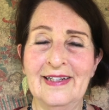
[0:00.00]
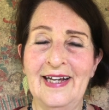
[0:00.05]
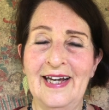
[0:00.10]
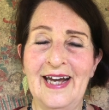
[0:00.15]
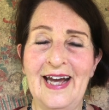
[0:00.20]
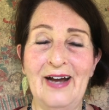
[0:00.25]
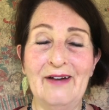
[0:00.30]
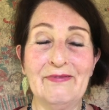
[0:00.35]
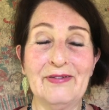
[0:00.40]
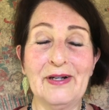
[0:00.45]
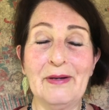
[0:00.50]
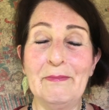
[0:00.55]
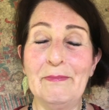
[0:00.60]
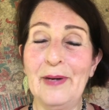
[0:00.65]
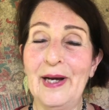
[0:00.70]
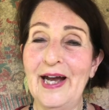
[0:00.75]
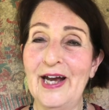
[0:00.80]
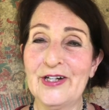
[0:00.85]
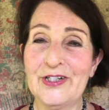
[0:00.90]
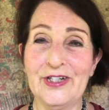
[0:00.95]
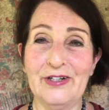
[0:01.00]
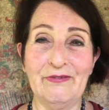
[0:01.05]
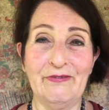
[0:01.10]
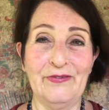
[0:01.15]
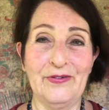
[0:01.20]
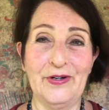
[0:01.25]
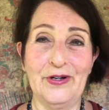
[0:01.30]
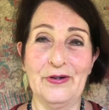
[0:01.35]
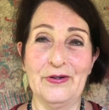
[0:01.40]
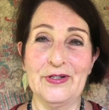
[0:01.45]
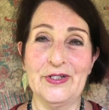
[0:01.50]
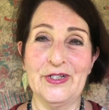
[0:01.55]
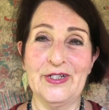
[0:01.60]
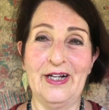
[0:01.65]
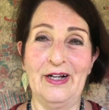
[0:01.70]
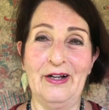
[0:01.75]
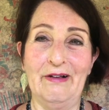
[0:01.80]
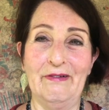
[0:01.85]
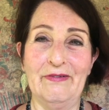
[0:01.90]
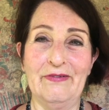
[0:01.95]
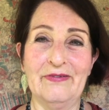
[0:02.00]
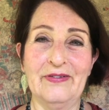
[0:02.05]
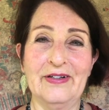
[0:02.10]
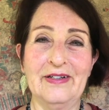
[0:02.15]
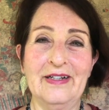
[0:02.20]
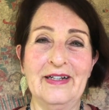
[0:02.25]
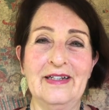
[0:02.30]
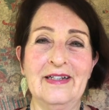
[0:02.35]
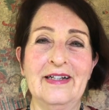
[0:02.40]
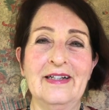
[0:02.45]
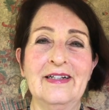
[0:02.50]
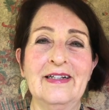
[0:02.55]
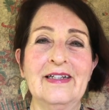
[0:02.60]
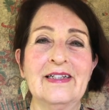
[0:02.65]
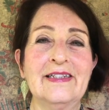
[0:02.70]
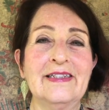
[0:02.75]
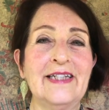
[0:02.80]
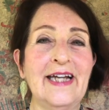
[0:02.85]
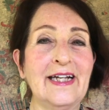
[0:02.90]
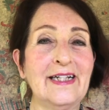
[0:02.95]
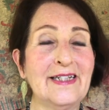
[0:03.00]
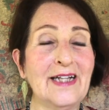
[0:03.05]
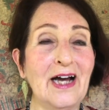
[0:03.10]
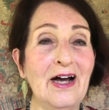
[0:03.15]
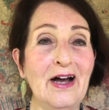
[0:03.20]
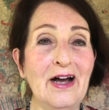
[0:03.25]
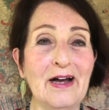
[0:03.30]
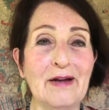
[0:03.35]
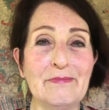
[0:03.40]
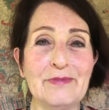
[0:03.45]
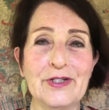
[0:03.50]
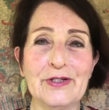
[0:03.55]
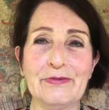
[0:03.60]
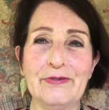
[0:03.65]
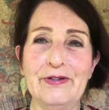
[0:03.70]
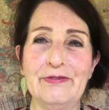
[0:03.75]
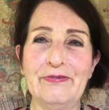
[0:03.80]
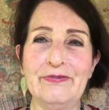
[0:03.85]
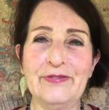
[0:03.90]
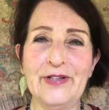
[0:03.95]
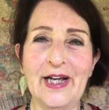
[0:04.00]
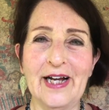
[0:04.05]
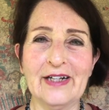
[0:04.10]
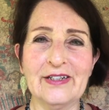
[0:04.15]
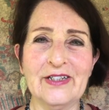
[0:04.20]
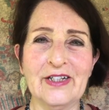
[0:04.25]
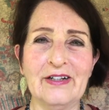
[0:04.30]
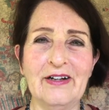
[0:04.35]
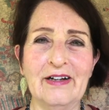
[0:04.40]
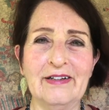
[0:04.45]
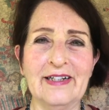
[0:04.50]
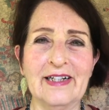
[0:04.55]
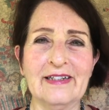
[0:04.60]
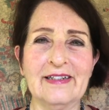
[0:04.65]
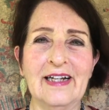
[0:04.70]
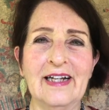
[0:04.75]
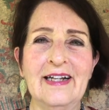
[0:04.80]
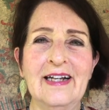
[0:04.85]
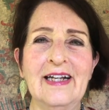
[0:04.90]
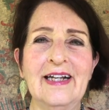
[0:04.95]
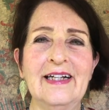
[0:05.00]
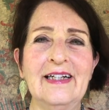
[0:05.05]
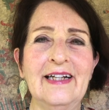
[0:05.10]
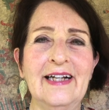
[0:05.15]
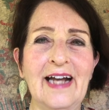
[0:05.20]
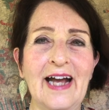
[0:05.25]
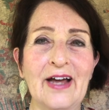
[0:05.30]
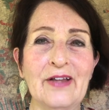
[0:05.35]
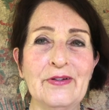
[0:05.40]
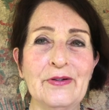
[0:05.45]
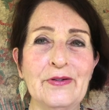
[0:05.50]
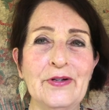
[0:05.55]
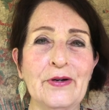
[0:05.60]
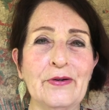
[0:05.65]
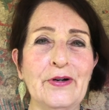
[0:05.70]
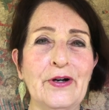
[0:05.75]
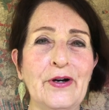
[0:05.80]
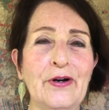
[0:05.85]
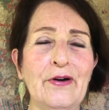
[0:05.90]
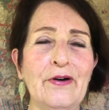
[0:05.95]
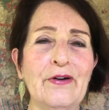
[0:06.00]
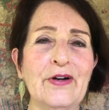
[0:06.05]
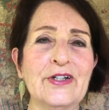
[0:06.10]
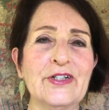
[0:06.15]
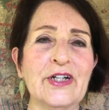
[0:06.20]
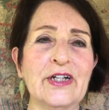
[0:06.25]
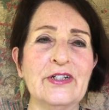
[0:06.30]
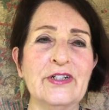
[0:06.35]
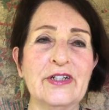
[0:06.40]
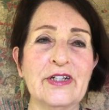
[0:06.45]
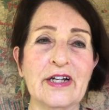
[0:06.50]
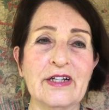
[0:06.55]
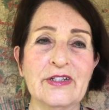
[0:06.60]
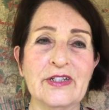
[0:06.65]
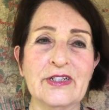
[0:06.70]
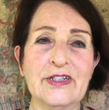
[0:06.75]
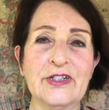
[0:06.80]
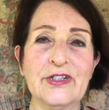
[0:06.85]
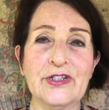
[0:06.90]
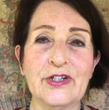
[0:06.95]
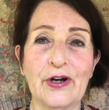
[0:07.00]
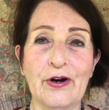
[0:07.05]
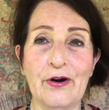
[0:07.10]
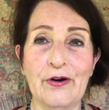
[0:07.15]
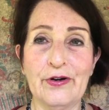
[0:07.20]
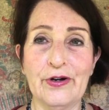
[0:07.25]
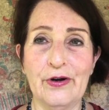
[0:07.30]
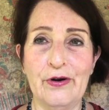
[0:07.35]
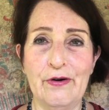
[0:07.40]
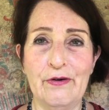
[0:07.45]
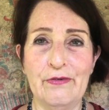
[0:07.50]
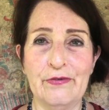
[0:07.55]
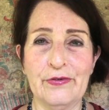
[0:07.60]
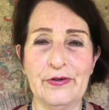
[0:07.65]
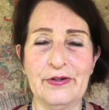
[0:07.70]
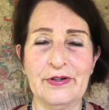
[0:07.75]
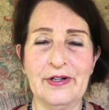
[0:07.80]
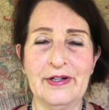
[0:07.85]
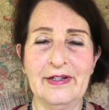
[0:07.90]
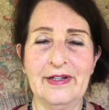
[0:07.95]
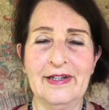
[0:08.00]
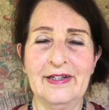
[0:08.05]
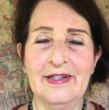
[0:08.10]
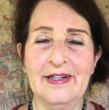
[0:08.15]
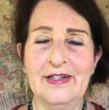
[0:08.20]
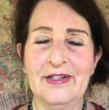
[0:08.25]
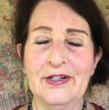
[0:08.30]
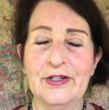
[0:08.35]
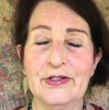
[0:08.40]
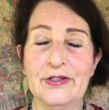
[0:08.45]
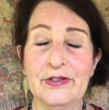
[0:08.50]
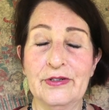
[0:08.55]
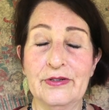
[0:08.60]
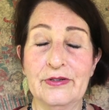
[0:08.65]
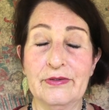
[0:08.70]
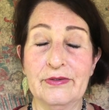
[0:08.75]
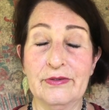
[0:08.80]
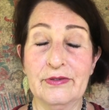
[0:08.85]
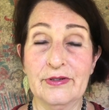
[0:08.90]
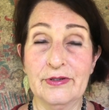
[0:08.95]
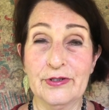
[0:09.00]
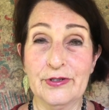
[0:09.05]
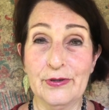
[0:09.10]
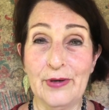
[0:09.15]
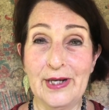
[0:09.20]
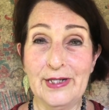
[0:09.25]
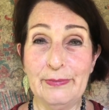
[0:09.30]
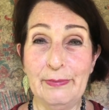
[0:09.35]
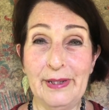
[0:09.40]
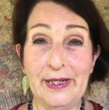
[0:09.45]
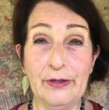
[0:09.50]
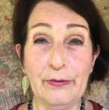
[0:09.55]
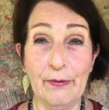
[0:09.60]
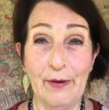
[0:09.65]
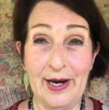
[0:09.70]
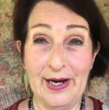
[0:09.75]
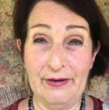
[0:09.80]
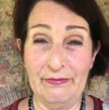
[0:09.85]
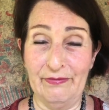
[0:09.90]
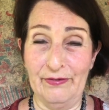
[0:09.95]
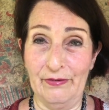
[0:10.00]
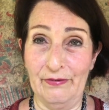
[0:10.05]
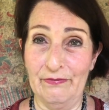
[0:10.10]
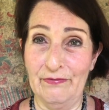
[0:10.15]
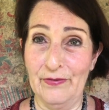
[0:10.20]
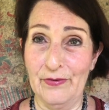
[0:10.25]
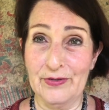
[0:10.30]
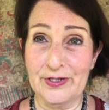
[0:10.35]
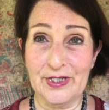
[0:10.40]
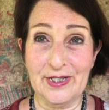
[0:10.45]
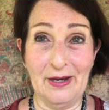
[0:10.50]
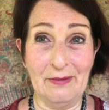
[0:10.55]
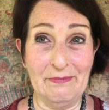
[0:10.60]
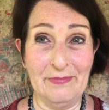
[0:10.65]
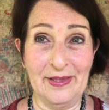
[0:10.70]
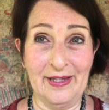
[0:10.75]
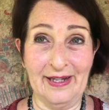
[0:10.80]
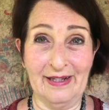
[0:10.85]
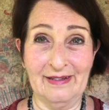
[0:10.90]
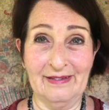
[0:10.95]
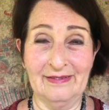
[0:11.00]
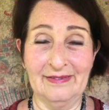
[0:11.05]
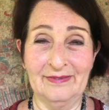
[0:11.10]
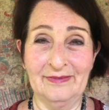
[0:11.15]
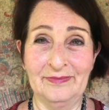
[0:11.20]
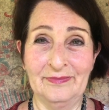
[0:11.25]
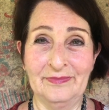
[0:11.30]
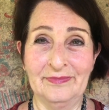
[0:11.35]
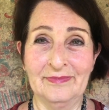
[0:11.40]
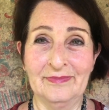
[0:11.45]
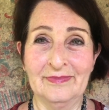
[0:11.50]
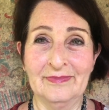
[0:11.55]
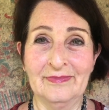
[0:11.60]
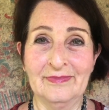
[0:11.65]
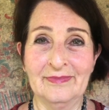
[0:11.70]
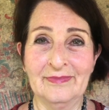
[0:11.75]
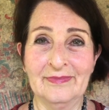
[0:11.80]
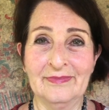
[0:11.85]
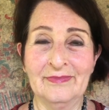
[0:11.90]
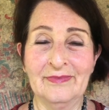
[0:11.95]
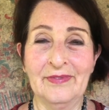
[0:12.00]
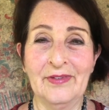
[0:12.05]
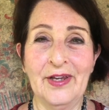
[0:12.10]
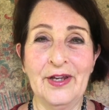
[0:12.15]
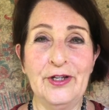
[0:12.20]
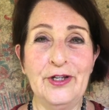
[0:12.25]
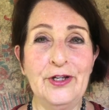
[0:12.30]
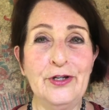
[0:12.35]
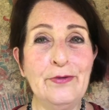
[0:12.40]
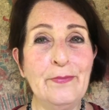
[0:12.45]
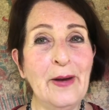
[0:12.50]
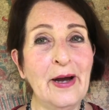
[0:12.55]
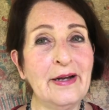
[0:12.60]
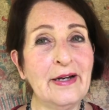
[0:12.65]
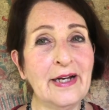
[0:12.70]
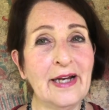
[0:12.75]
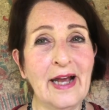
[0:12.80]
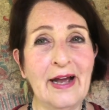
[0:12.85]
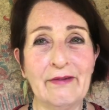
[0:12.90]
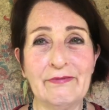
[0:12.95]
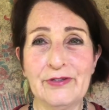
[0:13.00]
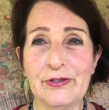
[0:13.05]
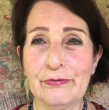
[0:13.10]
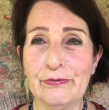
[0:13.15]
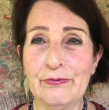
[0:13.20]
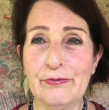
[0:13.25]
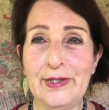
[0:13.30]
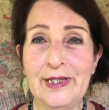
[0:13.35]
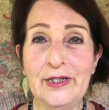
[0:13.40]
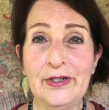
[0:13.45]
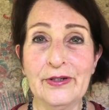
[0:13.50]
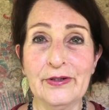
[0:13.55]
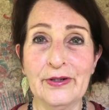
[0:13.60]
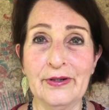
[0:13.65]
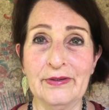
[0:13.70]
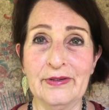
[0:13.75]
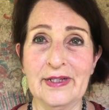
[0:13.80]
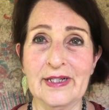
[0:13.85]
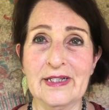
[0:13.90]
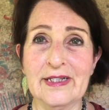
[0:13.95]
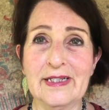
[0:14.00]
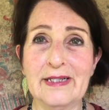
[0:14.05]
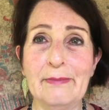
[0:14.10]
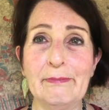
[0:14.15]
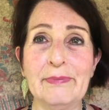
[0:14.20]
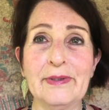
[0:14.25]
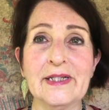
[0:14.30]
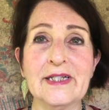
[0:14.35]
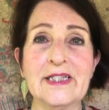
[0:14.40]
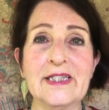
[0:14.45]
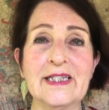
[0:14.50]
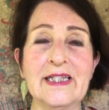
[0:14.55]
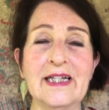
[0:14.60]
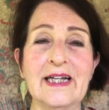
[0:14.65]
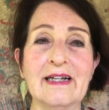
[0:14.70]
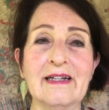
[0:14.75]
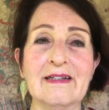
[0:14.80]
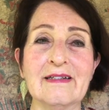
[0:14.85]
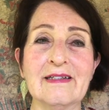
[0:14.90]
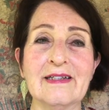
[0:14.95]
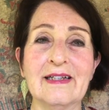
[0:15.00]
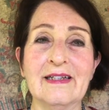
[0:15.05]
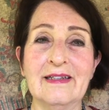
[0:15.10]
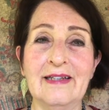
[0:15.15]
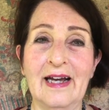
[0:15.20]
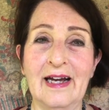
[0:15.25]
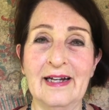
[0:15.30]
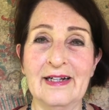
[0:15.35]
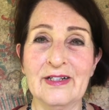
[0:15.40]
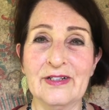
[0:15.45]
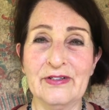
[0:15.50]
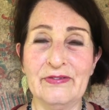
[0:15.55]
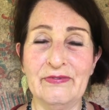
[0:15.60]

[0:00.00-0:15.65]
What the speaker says: Have compassion for yourself. Take time to reflect on it. Gather your courage and just start over. Try to be grateful for something. You might have to relearn the simplest things, and that is